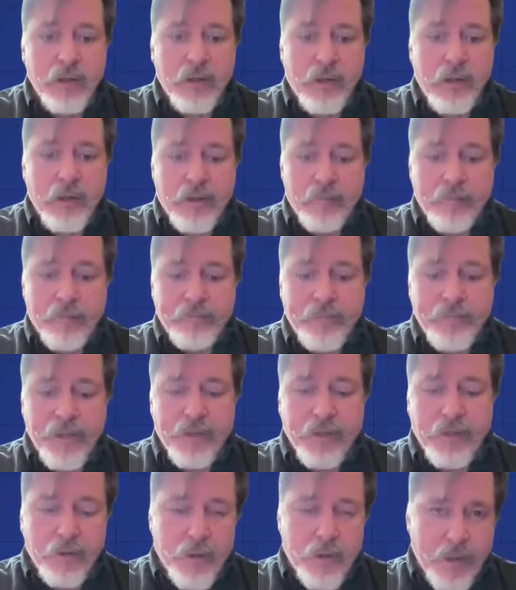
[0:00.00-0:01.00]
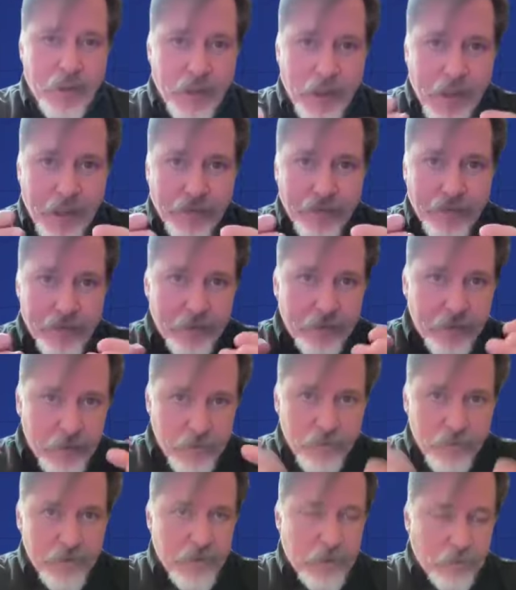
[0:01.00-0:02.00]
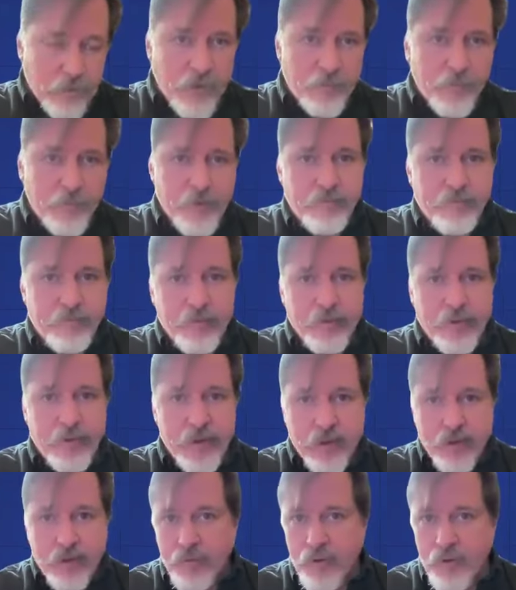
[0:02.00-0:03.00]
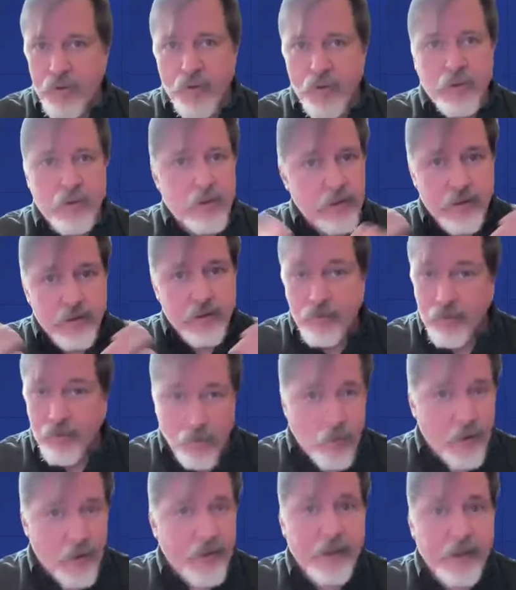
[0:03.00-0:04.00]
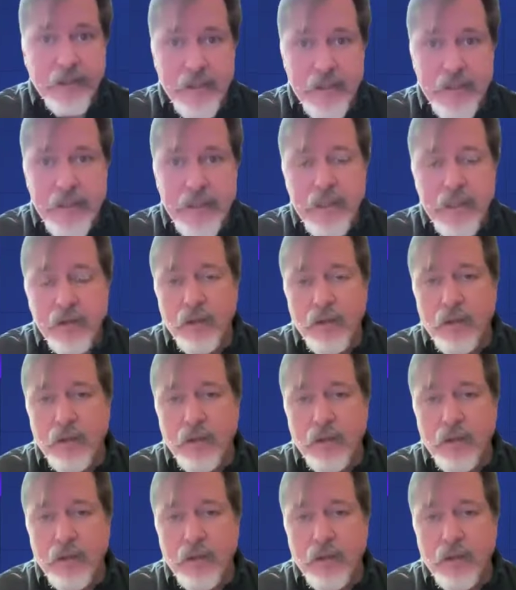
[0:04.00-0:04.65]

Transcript: Learning how to use Incredibuild for distribution is quick and easy.